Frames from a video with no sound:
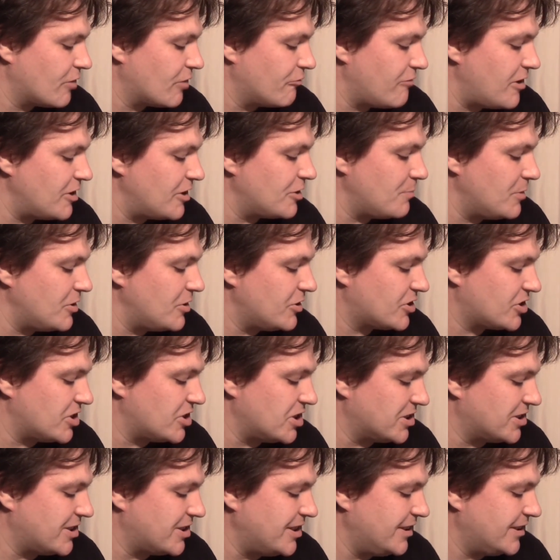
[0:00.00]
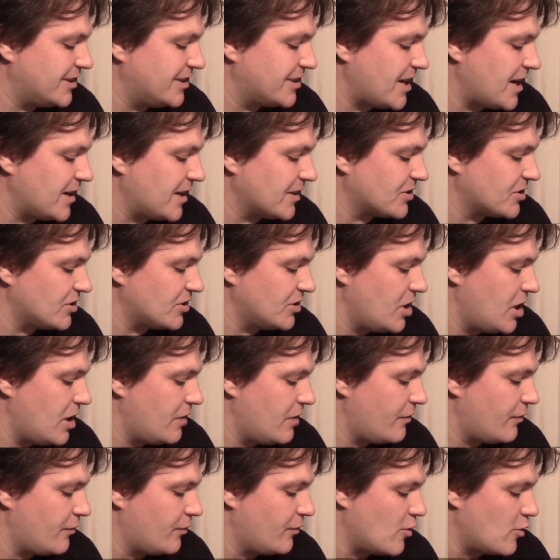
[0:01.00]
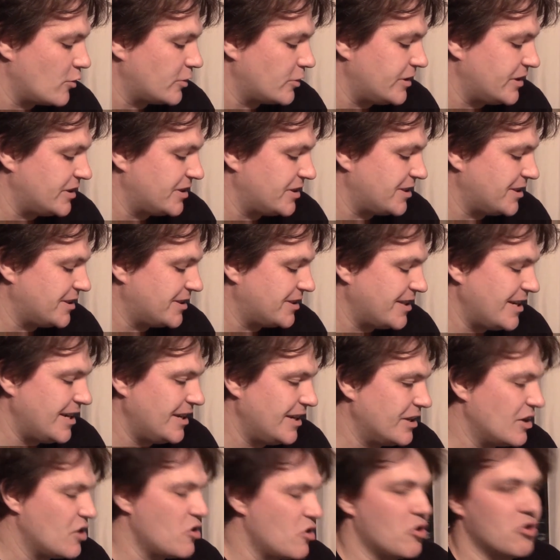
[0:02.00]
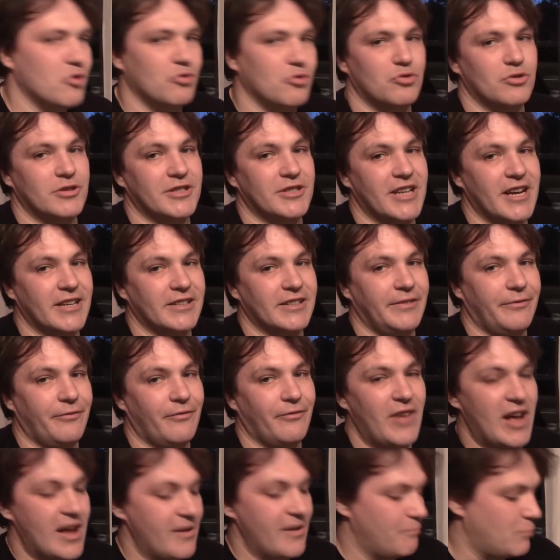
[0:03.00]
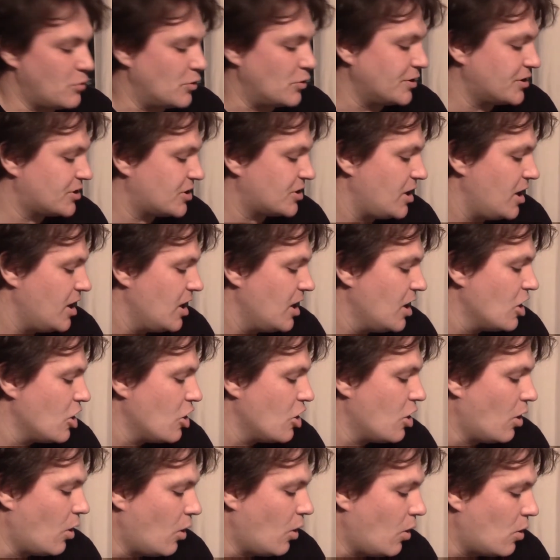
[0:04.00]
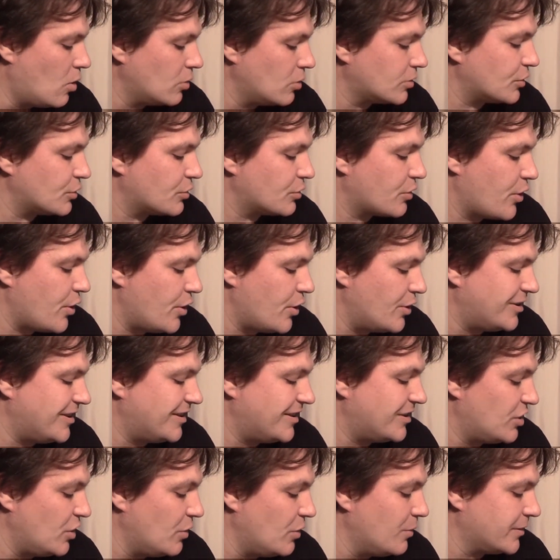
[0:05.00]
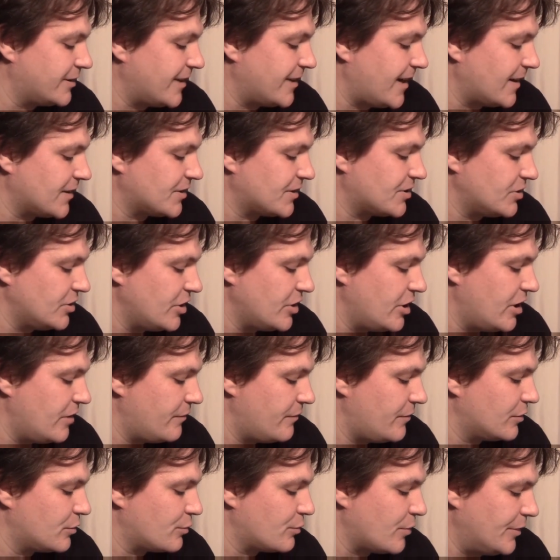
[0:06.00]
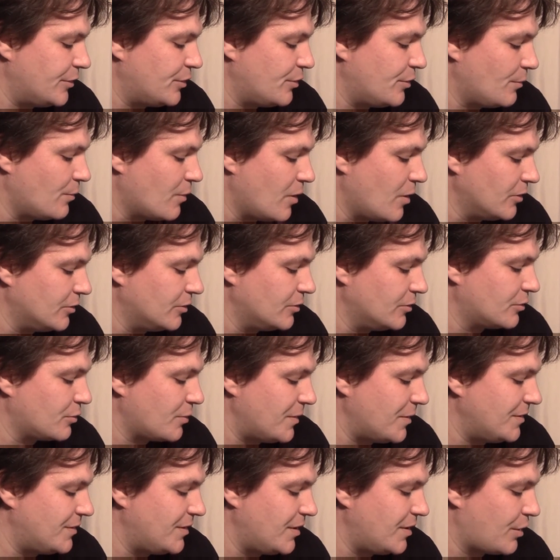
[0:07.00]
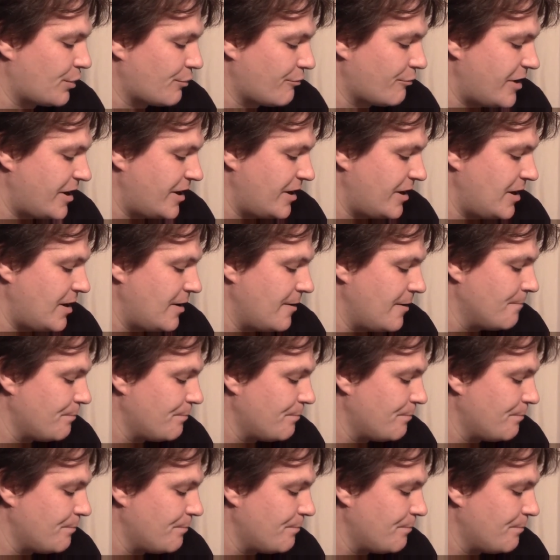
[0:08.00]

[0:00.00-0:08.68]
Regiment 16 attacks, nerve 1416, 195 points. Horde 32 attacks, nerve 2123,